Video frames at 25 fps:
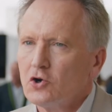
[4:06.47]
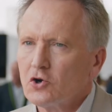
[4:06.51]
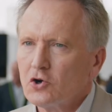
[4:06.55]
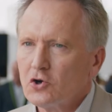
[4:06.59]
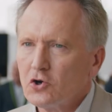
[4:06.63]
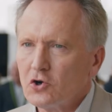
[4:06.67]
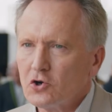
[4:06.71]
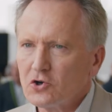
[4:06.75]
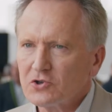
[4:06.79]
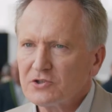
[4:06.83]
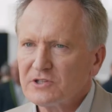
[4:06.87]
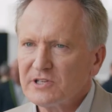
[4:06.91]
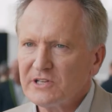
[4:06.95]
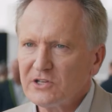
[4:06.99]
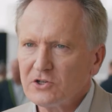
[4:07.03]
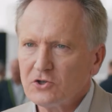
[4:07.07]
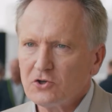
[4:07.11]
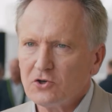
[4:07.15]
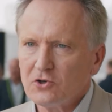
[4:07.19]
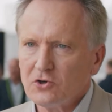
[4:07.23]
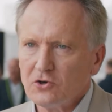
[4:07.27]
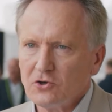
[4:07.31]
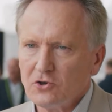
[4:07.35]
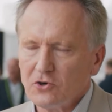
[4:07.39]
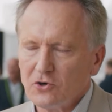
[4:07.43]

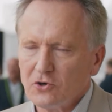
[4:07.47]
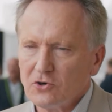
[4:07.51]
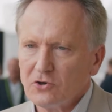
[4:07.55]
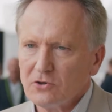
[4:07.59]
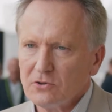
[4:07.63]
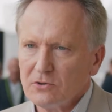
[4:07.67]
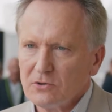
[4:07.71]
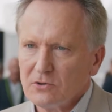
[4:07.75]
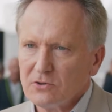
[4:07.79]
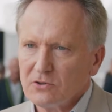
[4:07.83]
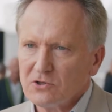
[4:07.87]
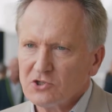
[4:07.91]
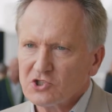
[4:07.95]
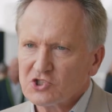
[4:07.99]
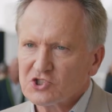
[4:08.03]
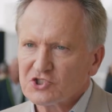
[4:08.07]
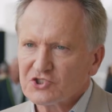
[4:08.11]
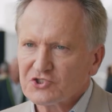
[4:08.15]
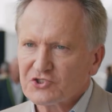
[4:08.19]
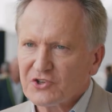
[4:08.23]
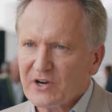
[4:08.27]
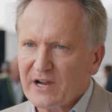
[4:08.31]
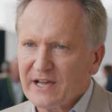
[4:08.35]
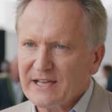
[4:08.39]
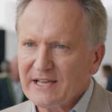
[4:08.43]

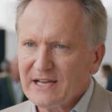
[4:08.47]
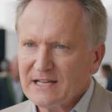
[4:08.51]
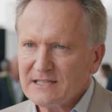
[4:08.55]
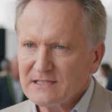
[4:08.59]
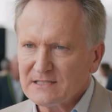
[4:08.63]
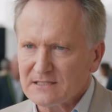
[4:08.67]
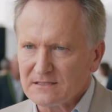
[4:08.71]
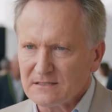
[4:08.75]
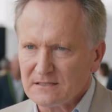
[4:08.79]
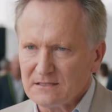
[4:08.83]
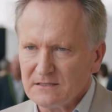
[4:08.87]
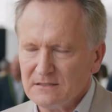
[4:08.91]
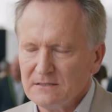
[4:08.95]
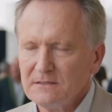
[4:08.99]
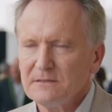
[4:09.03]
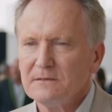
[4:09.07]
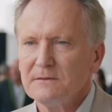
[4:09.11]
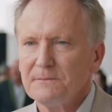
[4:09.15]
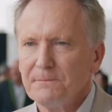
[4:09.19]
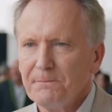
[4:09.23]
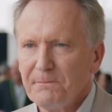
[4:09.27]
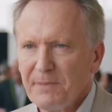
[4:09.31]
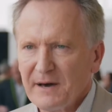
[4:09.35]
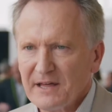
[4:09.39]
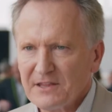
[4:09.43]
Cortico-striatal
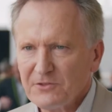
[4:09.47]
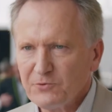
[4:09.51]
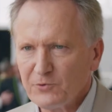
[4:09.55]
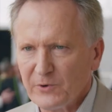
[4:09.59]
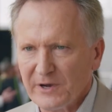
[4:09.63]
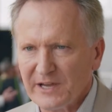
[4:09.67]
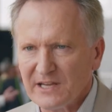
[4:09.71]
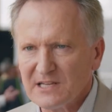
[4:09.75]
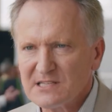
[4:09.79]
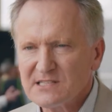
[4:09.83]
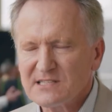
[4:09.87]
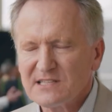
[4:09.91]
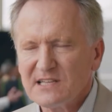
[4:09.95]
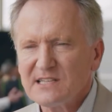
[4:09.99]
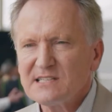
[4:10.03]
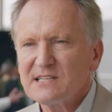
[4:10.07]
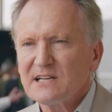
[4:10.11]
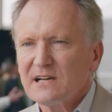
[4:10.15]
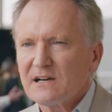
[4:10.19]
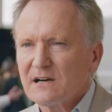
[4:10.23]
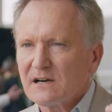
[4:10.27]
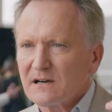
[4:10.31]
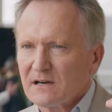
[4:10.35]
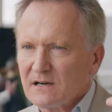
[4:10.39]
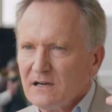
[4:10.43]
pathways, these
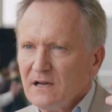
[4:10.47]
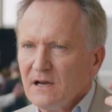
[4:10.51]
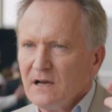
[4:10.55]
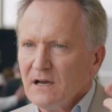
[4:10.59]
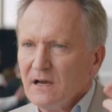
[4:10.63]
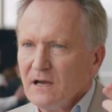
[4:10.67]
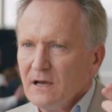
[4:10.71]
are